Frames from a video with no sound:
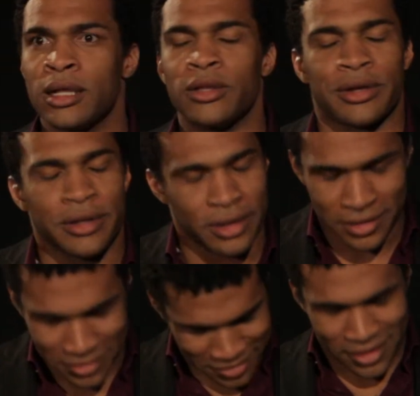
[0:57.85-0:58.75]
Look,
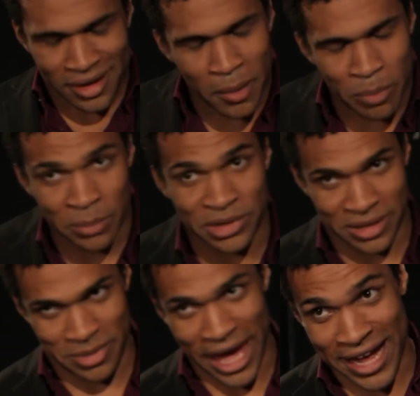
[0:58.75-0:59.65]

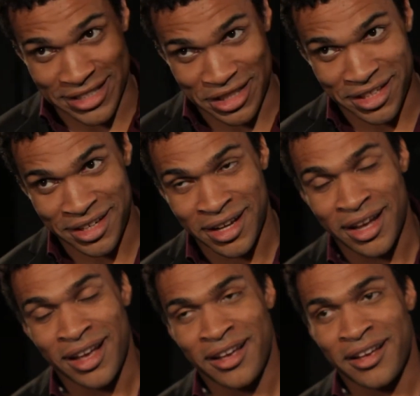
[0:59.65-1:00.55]
Pumpkin Patch. Don't
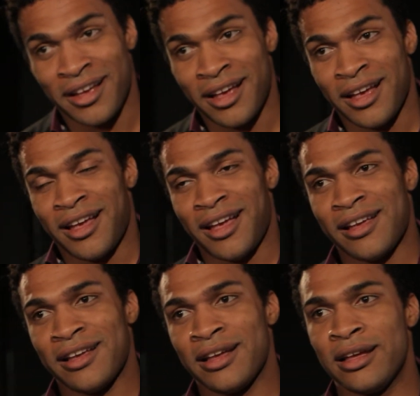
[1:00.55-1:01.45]
you dare call
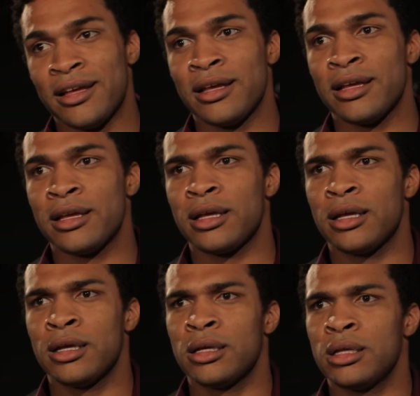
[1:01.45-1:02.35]
me Pumpkin
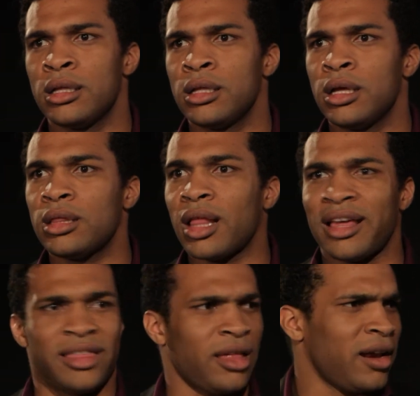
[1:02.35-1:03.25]
Patch.
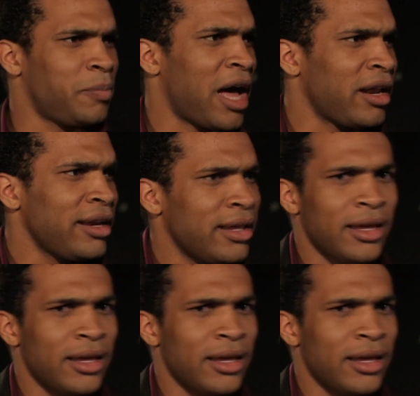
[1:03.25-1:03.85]
I thought about it.